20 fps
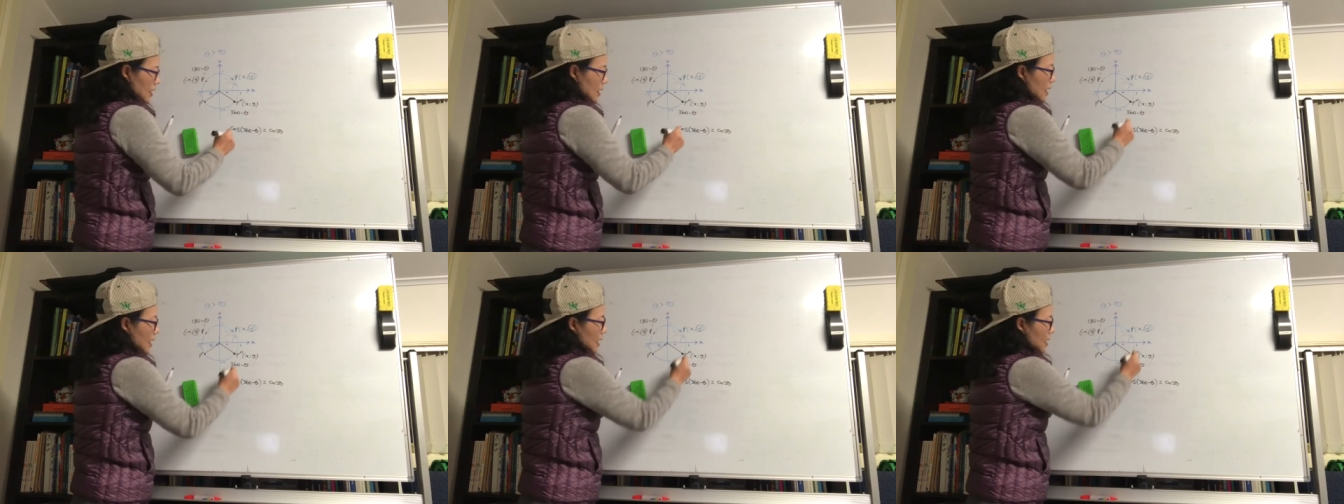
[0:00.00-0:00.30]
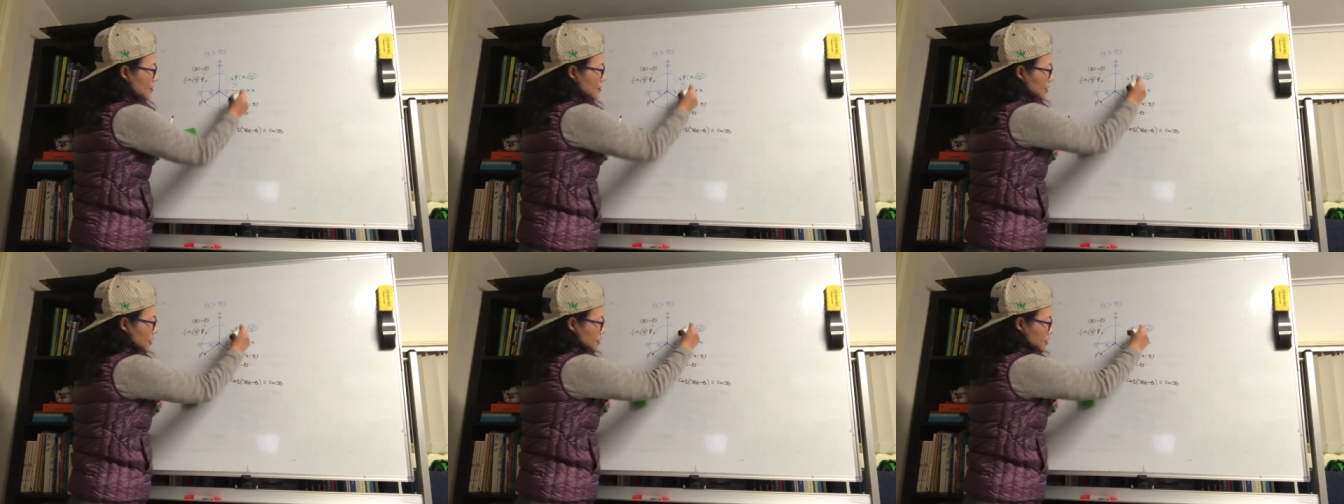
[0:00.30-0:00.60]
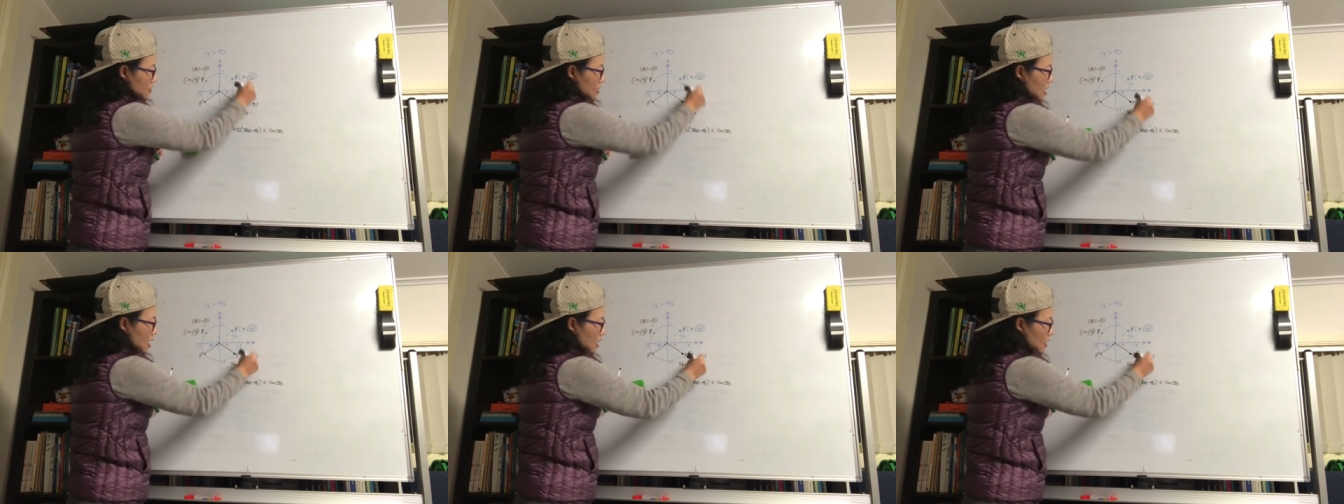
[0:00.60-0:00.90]
And then
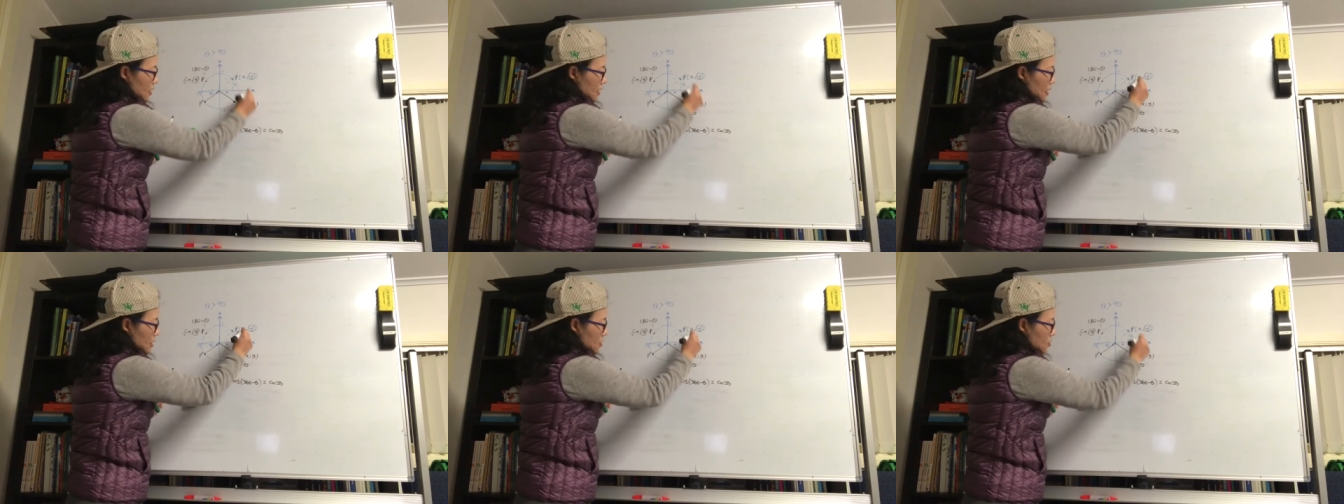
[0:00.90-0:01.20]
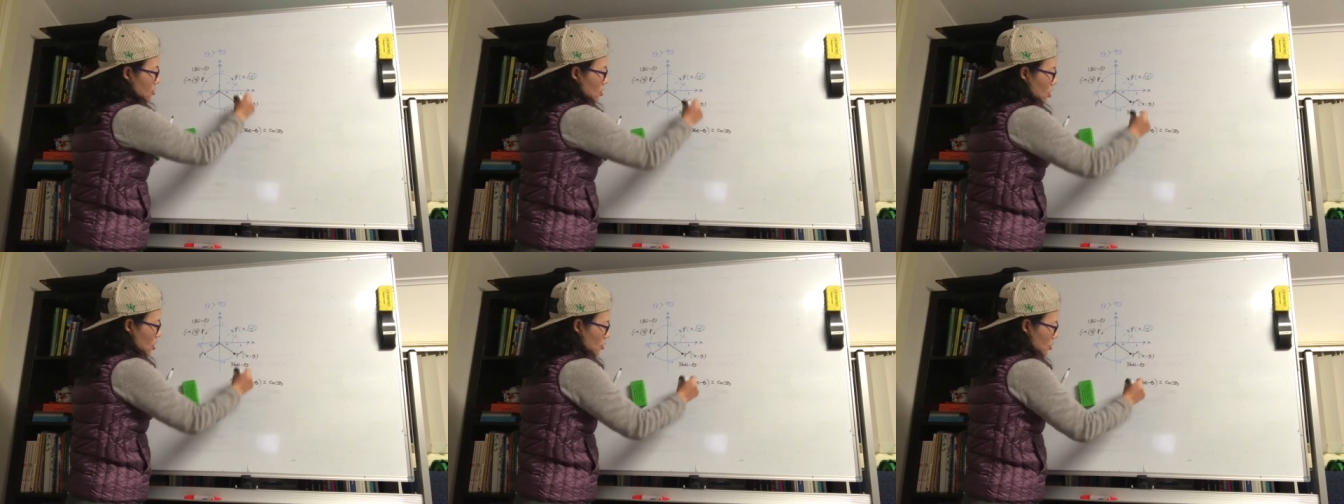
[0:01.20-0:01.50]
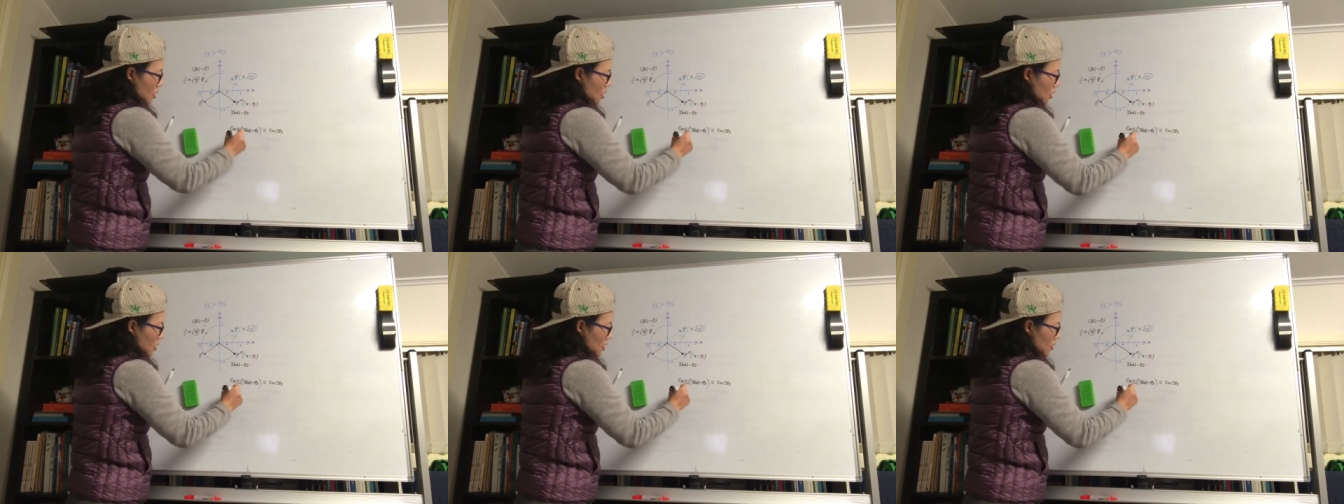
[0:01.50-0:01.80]
sine is
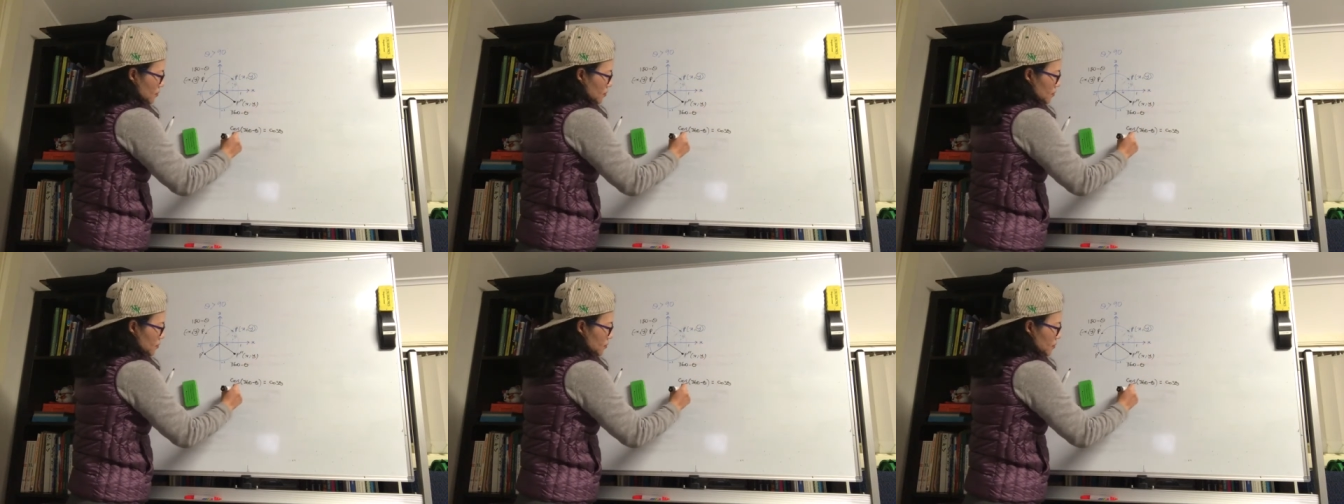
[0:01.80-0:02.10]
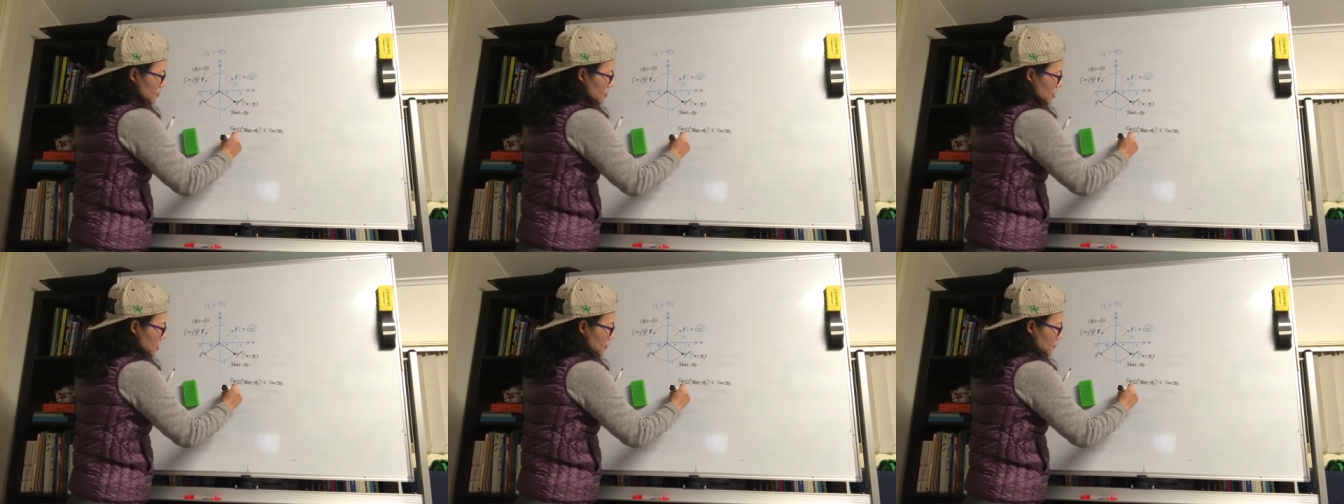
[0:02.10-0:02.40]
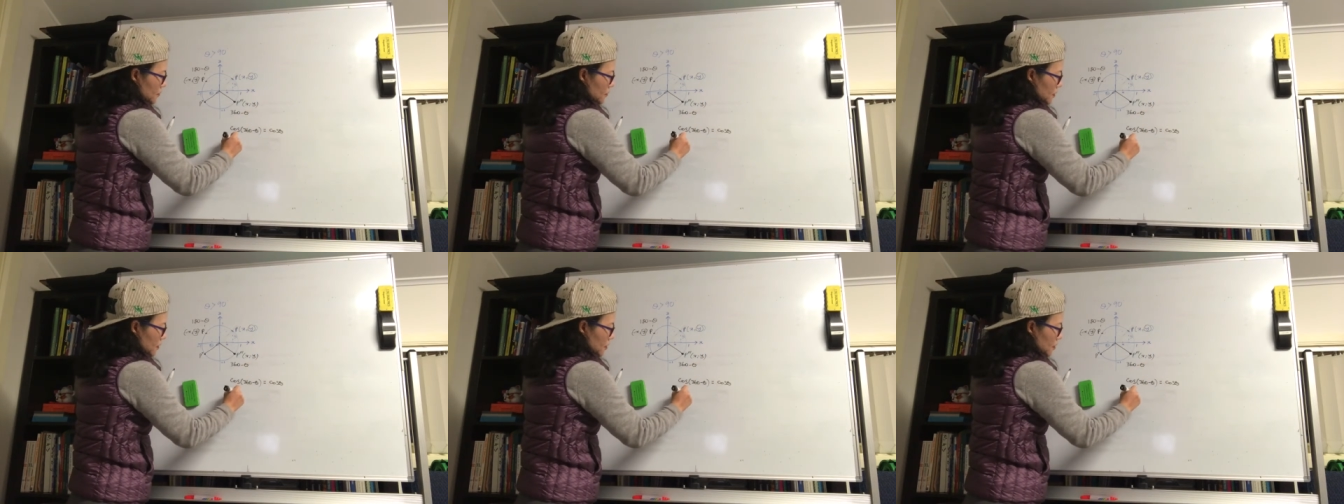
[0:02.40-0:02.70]

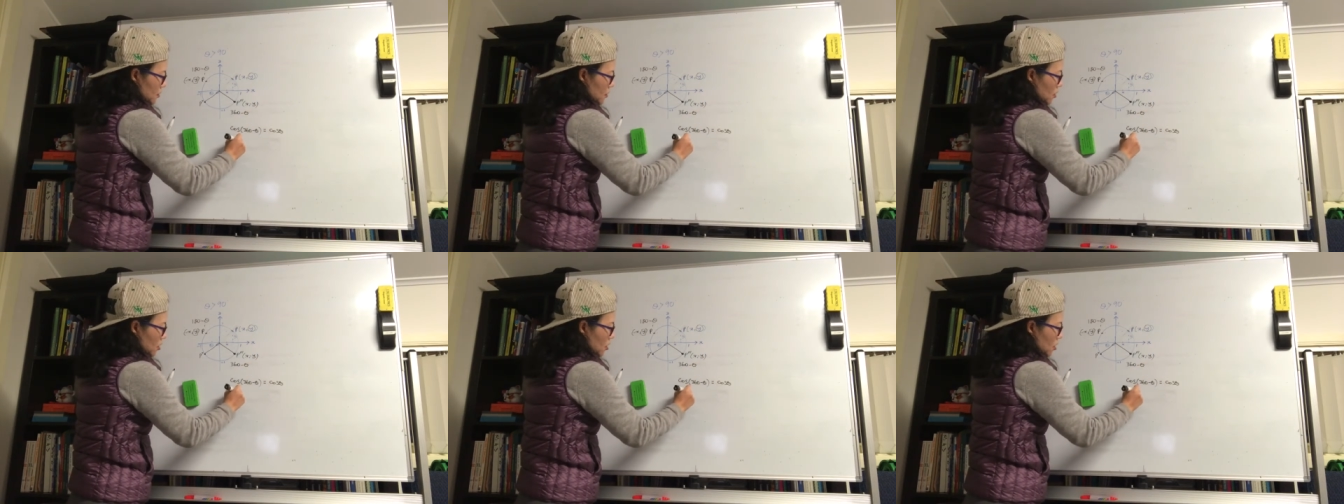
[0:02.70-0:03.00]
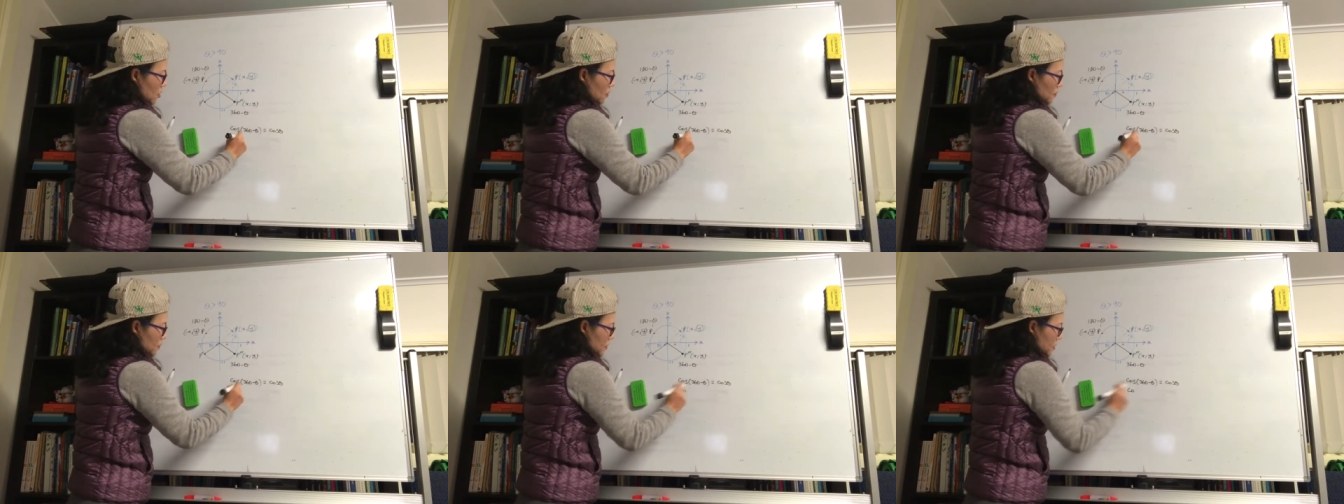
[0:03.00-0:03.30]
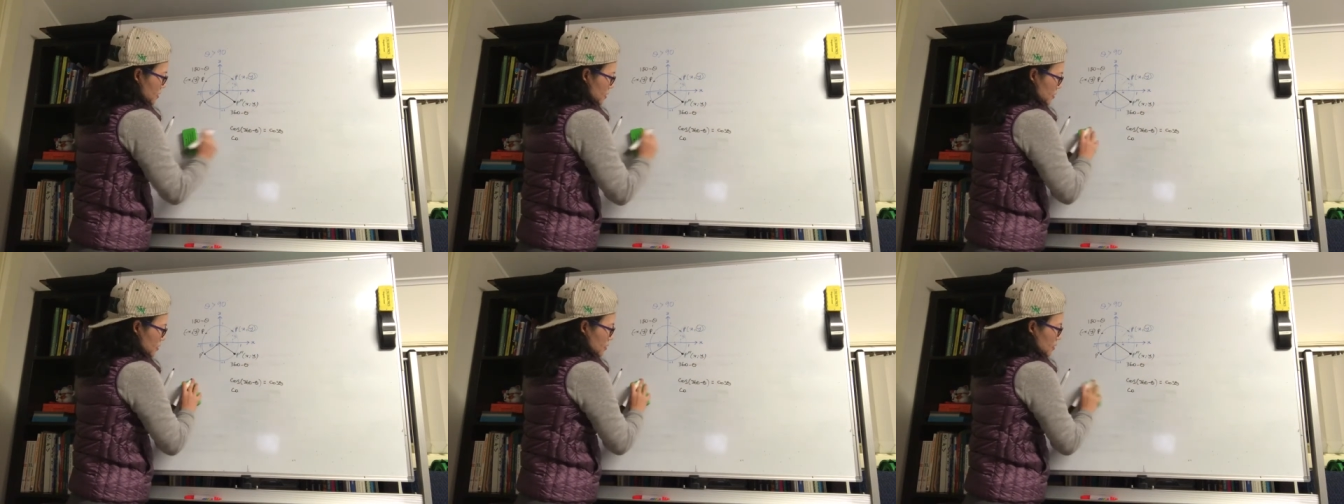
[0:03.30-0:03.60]
different,
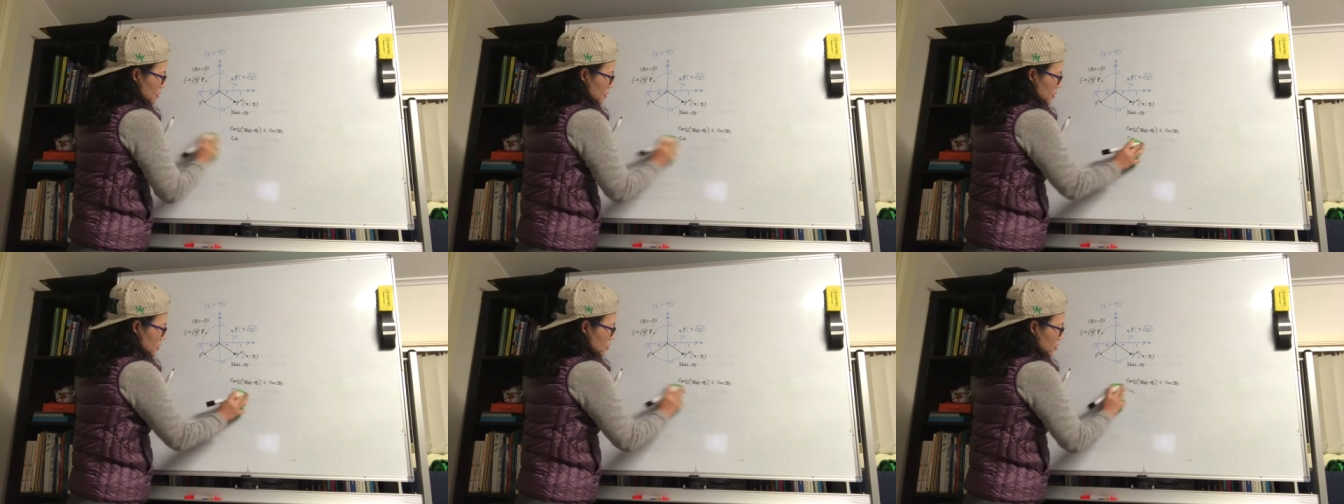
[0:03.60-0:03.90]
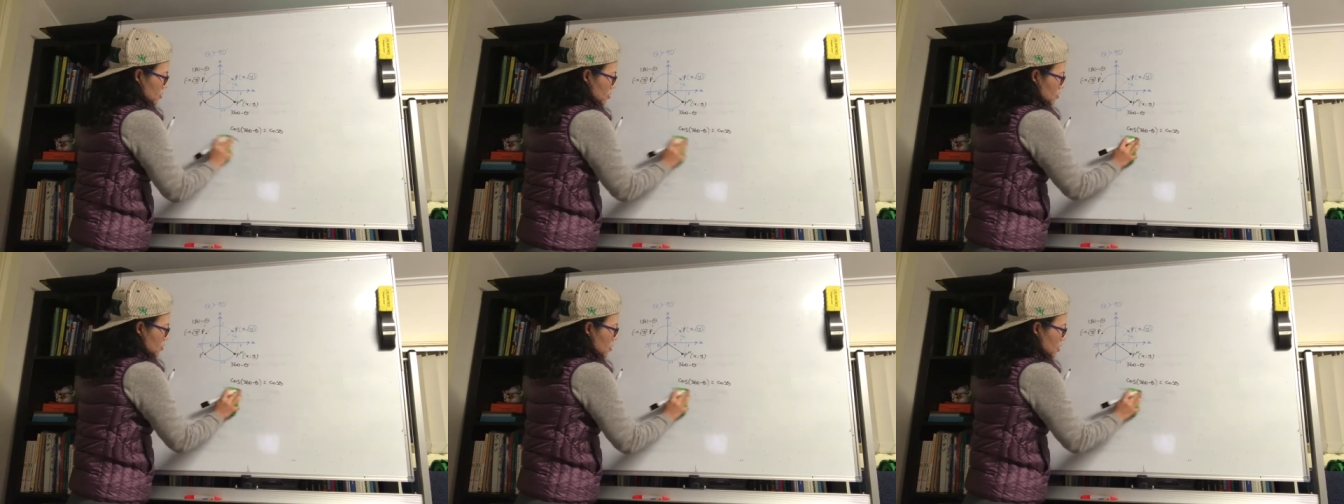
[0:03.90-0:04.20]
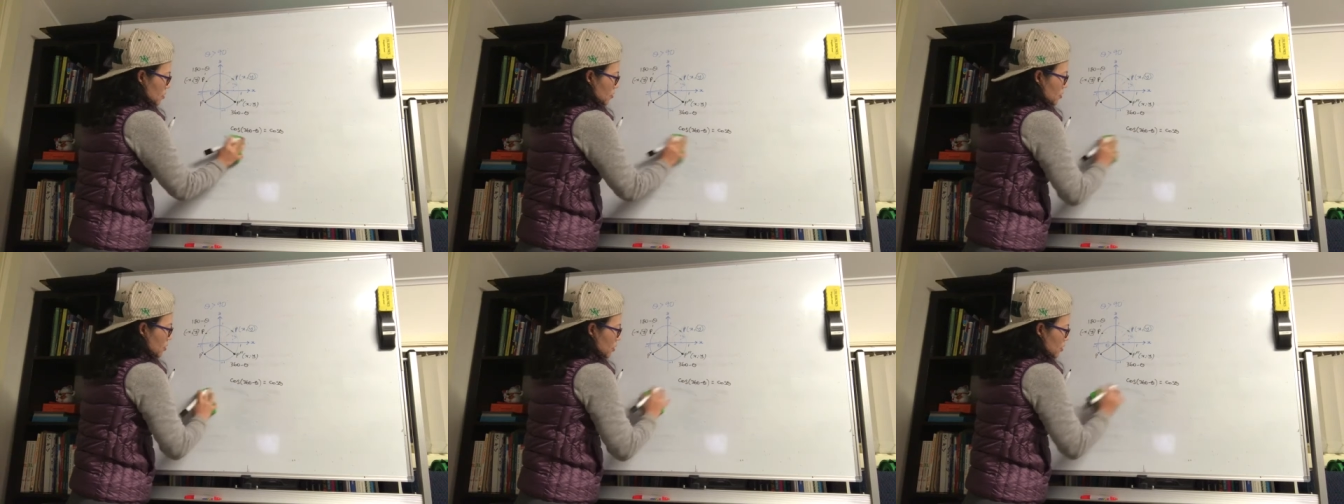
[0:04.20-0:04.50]
opposite. So
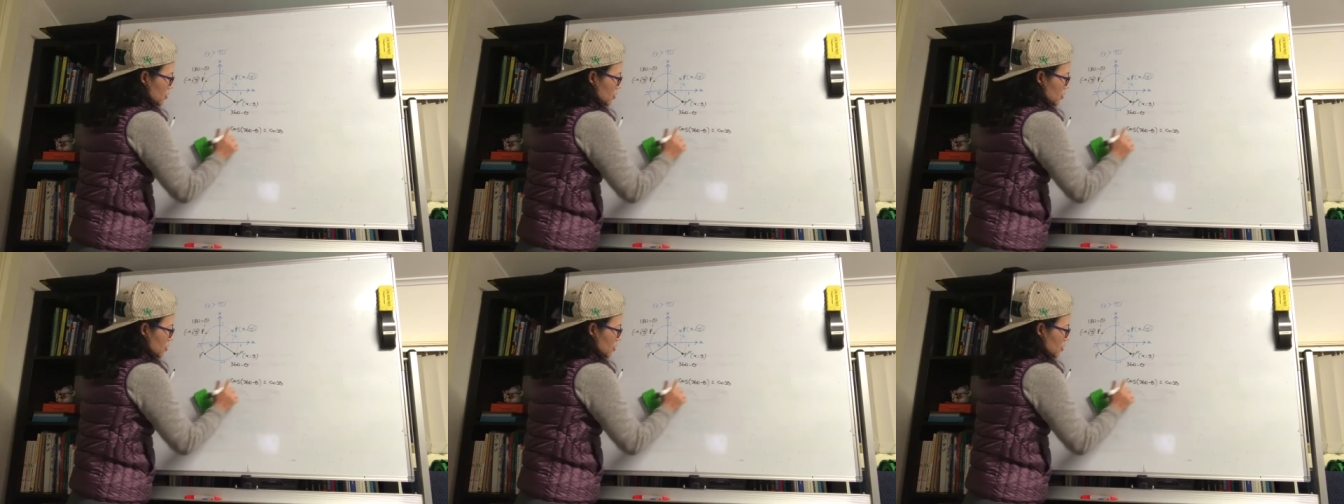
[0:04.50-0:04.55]
I'll go